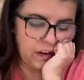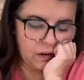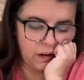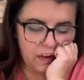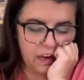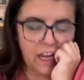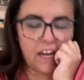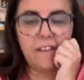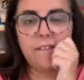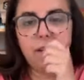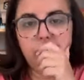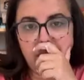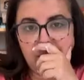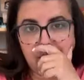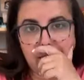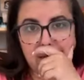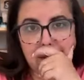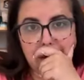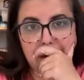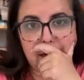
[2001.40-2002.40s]
Now I kind of feel
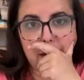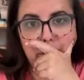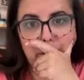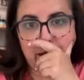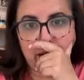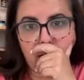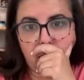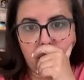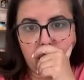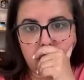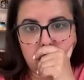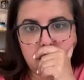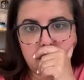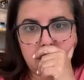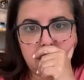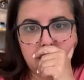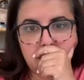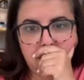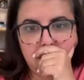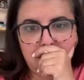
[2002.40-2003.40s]
like I did that
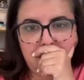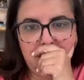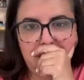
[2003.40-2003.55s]
backwards.